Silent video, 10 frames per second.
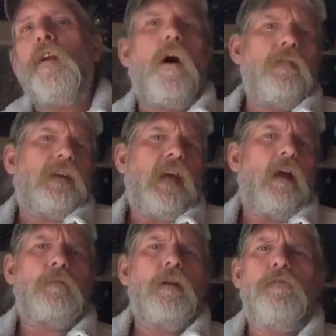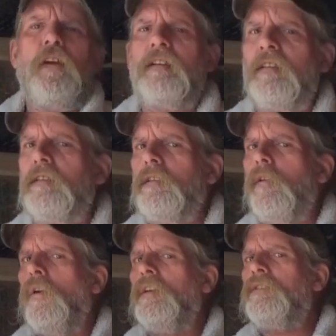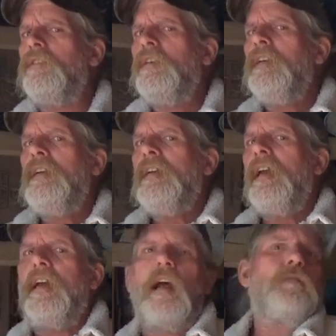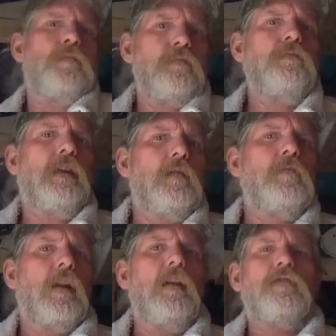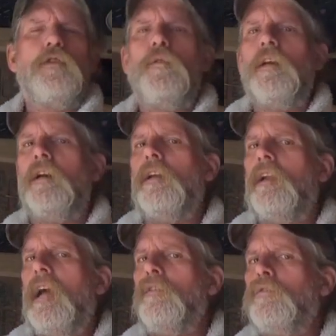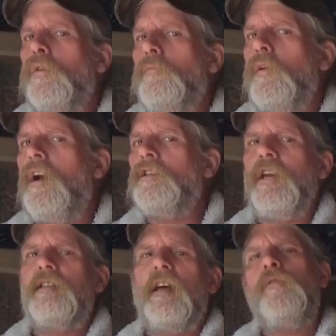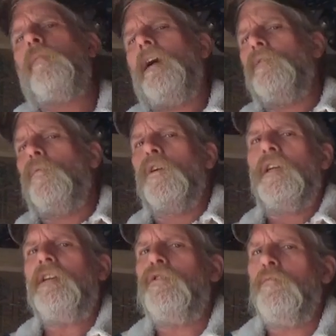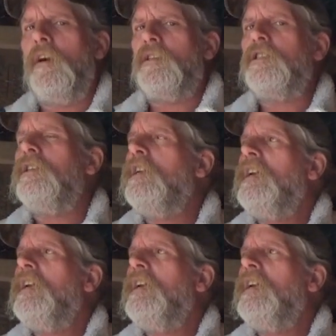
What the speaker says: on the camera affecting the noise. And I'm in the middle of doing an outdoor project. I don't mind working too much